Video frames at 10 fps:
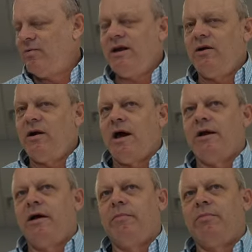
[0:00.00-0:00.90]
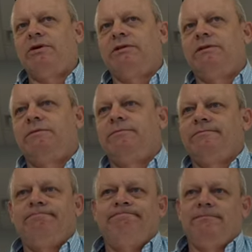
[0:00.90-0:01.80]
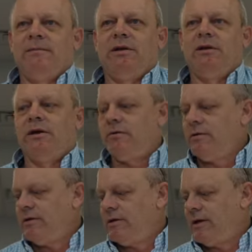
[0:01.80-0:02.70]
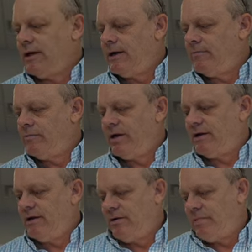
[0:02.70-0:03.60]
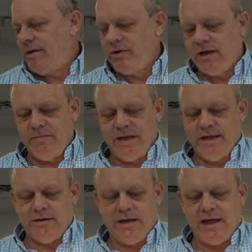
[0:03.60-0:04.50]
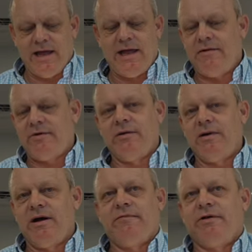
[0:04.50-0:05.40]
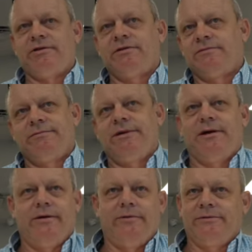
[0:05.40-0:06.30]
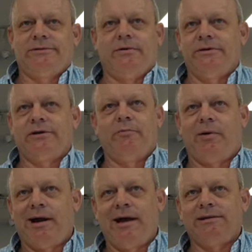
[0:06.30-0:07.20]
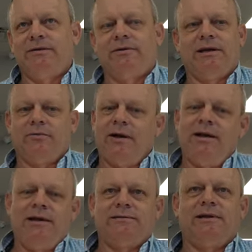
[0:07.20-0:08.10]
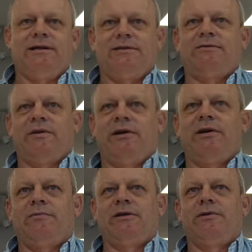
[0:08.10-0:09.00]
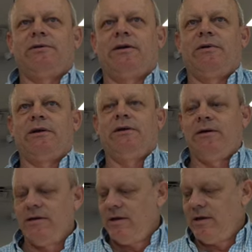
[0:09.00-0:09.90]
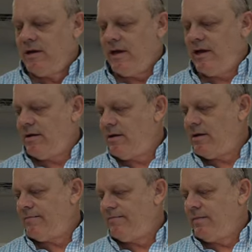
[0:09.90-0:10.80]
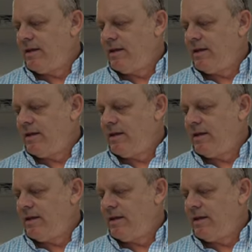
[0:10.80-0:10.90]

We hear a lot of numbers, and you know um, we, you know, people come in and they're like, "Hey, I've already been offered a, you know, so and so price and everything." Well, let, let's just figure it out and see what it's going to be. And uh,